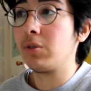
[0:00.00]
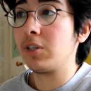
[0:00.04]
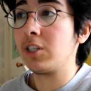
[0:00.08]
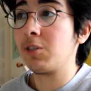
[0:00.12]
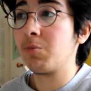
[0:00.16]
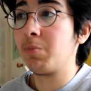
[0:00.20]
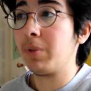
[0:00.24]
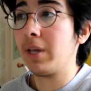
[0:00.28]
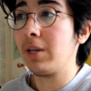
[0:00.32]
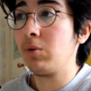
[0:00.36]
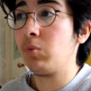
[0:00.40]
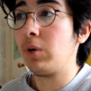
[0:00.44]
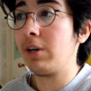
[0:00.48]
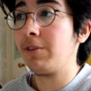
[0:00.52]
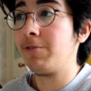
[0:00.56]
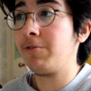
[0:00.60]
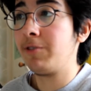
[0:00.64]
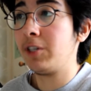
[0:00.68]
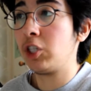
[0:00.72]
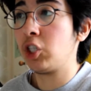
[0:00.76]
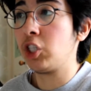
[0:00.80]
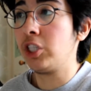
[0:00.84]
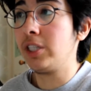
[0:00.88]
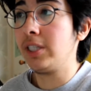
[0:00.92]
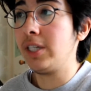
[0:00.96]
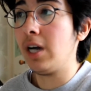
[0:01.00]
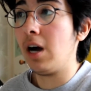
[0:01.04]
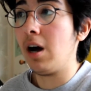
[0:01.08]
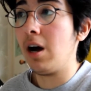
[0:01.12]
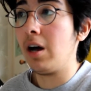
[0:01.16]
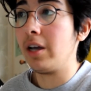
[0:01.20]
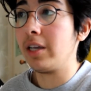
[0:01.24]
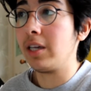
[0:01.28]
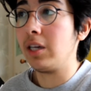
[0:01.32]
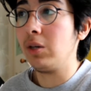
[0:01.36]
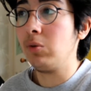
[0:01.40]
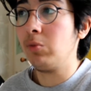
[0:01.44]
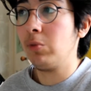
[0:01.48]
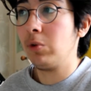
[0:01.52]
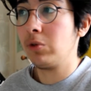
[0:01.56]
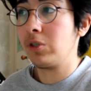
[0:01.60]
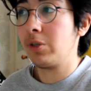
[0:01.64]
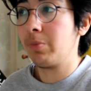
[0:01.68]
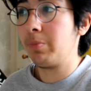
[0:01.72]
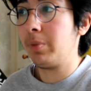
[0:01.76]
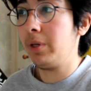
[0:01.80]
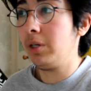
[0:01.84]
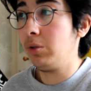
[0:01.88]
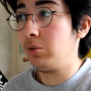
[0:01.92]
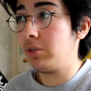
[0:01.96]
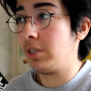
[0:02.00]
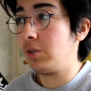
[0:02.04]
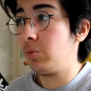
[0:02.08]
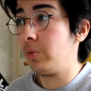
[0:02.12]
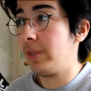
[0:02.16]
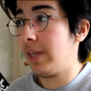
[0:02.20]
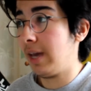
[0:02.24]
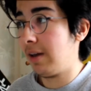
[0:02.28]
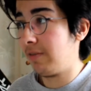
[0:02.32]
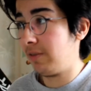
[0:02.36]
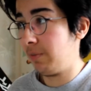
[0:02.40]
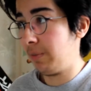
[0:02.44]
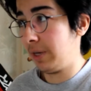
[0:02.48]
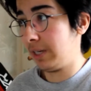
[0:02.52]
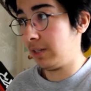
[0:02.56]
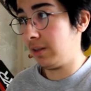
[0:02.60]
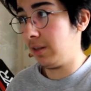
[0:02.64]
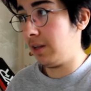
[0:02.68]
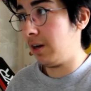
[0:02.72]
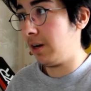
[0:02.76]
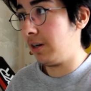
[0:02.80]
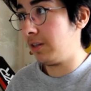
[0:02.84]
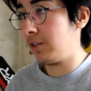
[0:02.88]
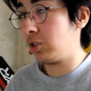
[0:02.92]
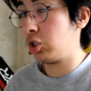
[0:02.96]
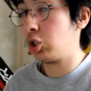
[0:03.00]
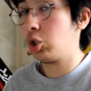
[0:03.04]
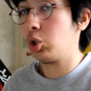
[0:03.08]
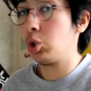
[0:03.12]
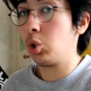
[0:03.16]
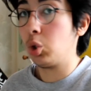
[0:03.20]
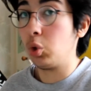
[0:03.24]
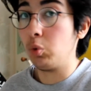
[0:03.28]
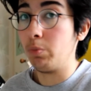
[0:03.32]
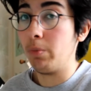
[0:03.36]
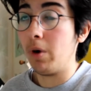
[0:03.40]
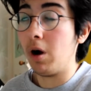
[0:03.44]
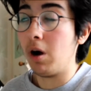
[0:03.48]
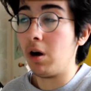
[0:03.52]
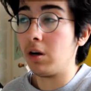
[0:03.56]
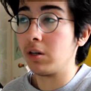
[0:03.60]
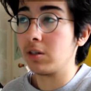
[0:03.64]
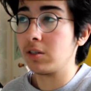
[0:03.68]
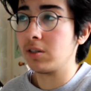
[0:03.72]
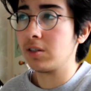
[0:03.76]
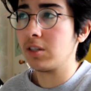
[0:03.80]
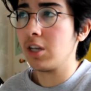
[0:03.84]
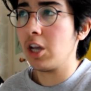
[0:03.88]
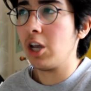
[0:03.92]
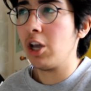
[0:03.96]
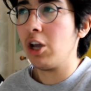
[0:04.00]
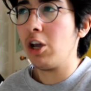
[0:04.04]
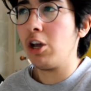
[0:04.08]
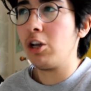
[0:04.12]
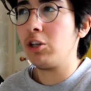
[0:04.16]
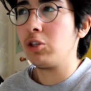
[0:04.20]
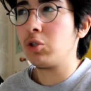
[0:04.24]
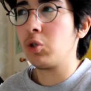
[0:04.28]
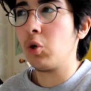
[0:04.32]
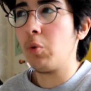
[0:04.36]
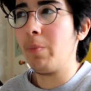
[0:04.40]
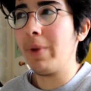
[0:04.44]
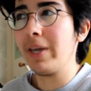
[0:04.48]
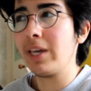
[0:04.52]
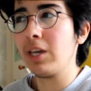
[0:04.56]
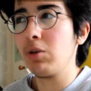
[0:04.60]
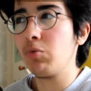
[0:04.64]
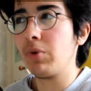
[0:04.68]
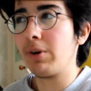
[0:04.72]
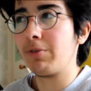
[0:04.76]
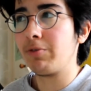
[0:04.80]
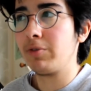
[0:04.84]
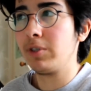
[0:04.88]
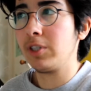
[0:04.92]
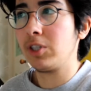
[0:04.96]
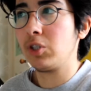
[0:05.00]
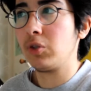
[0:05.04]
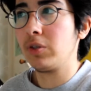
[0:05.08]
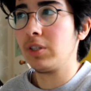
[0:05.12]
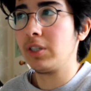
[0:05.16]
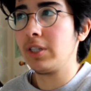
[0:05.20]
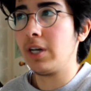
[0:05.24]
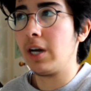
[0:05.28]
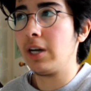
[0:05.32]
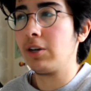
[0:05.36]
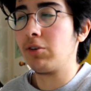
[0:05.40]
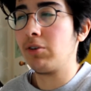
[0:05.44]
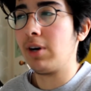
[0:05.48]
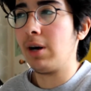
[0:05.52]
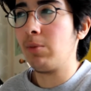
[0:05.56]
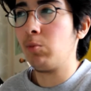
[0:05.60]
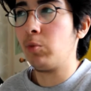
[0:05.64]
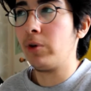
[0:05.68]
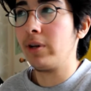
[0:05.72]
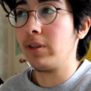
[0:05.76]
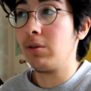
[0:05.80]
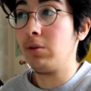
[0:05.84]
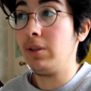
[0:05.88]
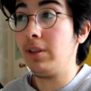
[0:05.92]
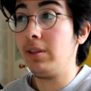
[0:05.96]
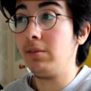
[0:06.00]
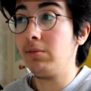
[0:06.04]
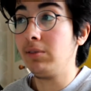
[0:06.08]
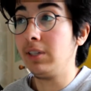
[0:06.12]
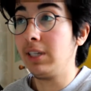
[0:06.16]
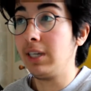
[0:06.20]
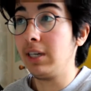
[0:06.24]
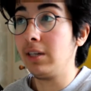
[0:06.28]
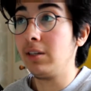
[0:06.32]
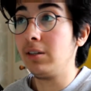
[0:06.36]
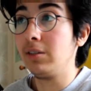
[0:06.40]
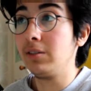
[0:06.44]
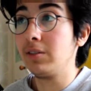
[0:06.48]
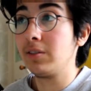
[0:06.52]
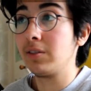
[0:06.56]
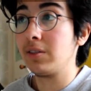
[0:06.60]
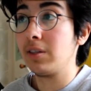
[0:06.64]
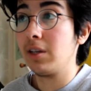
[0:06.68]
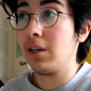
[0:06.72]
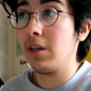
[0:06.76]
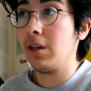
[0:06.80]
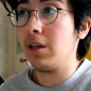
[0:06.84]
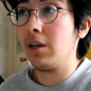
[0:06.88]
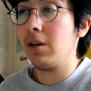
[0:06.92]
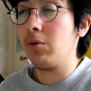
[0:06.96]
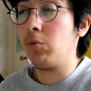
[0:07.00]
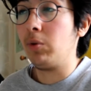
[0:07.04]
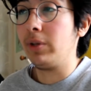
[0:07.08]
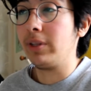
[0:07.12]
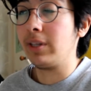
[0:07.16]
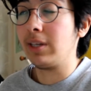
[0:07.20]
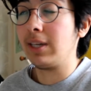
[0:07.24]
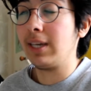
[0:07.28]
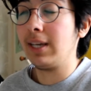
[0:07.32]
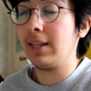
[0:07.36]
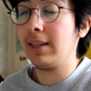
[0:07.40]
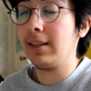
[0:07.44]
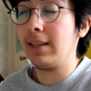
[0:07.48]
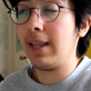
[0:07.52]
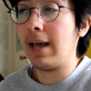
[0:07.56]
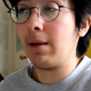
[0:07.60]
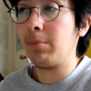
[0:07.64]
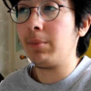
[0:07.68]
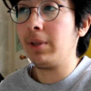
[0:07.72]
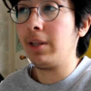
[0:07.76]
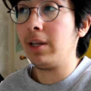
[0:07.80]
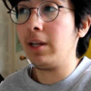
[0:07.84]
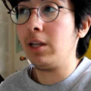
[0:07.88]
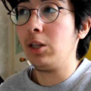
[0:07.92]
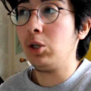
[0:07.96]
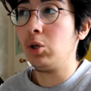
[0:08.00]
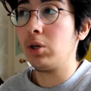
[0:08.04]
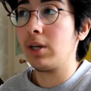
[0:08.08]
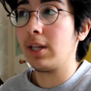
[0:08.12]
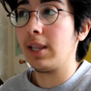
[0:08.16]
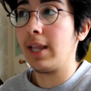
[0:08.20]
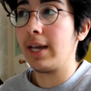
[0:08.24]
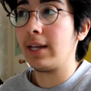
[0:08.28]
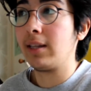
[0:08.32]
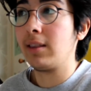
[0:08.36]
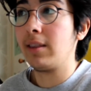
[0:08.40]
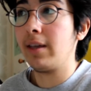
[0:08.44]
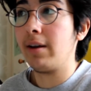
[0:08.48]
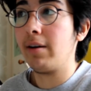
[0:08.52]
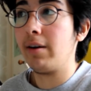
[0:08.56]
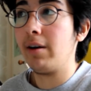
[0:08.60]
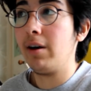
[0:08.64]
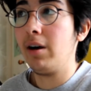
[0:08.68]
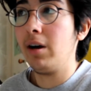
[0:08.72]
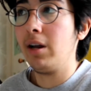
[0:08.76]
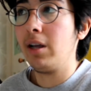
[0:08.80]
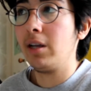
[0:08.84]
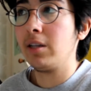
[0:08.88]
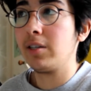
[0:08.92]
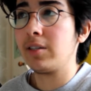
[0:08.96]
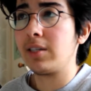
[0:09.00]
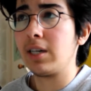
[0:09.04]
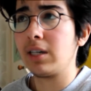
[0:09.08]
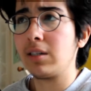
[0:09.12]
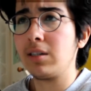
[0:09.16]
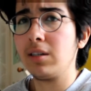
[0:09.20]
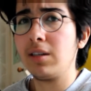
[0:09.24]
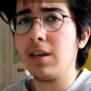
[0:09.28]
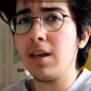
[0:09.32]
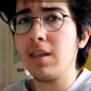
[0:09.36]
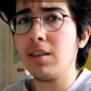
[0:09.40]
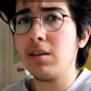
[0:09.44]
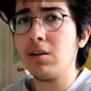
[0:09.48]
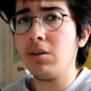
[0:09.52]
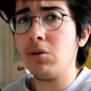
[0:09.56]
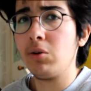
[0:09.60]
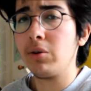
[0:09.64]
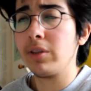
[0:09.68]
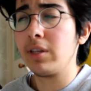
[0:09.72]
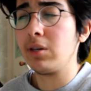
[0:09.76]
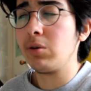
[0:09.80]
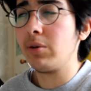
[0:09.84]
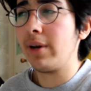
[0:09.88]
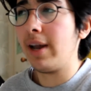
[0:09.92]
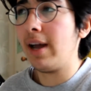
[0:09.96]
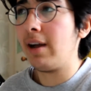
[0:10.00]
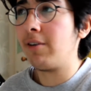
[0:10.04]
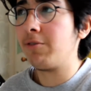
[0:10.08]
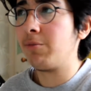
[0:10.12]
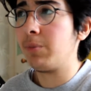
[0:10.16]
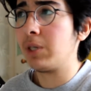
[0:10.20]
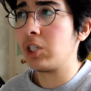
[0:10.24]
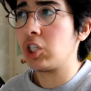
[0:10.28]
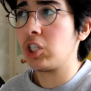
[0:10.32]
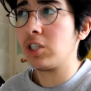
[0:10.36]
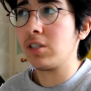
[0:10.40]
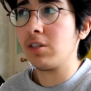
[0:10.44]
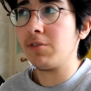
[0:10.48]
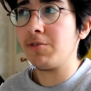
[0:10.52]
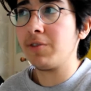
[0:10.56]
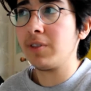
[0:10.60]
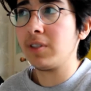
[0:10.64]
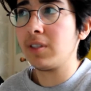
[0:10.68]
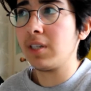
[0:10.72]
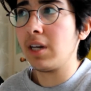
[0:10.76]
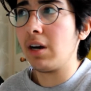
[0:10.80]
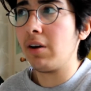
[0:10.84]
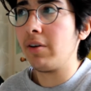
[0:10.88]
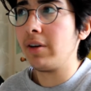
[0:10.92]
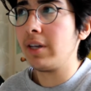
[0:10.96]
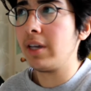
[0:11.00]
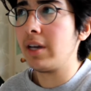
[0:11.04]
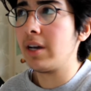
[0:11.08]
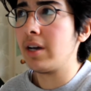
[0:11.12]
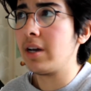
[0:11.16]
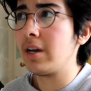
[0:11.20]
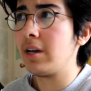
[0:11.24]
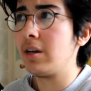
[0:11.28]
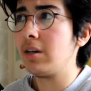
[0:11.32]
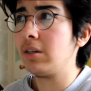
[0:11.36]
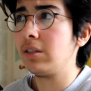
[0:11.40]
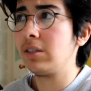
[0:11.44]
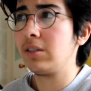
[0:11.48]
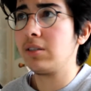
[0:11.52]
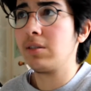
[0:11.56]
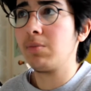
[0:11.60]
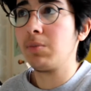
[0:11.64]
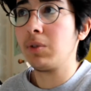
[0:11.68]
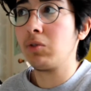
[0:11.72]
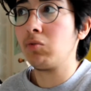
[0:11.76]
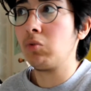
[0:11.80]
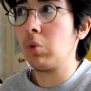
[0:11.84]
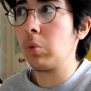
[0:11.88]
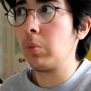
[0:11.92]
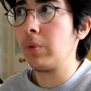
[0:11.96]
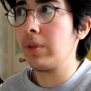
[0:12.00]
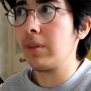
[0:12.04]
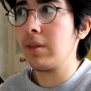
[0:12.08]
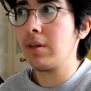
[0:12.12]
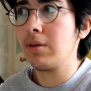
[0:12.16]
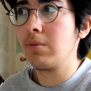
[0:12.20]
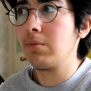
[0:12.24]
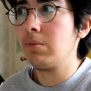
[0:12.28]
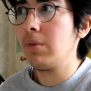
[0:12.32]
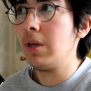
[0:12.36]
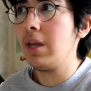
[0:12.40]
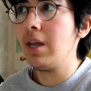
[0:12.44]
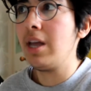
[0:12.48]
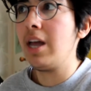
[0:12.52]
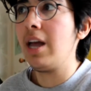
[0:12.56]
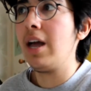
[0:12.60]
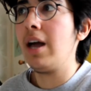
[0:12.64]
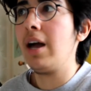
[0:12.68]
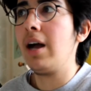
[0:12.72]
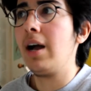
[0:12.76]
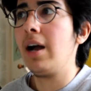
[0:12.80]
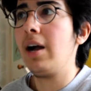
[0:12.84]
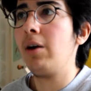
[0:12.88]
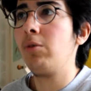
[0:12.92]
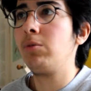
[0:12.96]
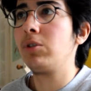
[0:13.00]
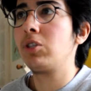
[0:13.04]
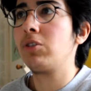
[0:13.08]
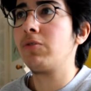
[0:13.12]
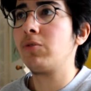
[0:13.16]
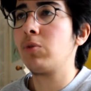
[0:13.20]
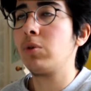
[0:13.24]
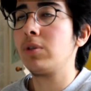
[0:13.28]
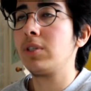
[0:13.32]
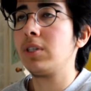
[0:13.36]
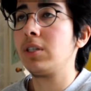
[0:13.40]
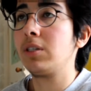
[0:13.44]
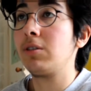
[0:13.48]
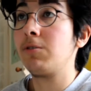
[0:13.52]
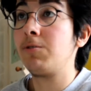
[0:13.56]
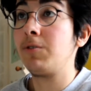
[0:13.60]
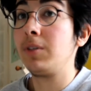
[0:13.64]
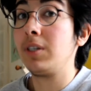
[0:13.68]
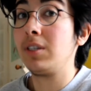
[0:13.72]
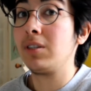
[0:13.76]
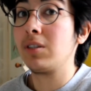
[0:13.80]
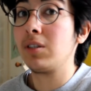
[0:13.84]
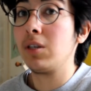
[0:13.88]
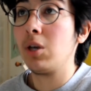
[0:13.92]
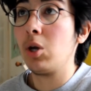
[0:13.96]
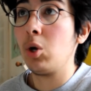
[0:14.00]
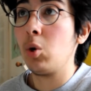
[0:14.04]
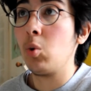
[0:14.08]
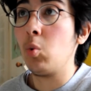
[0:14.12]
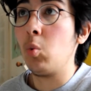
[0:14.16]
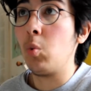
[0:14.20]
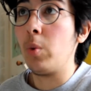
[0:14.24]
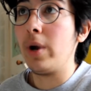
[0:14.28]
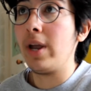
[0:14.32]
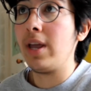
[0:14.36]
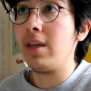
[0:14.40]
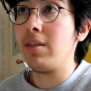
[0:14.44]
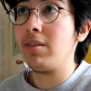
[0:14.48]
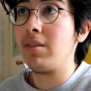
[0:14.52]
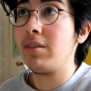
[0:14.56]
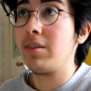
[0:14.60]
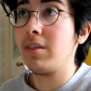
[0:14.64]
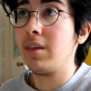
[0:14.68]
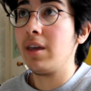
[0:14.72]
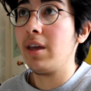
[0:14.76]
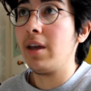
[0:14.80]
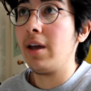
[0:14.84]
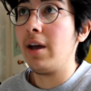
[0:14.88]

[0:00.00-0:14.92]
to explain why fish die in water polluted with heavy metal ions. 2 marks. So making reference to the diagram where the gills, well, the gill lamellae look like they're stuck together, or they don't have much surface area, there's something wrong with them, which of course interferes with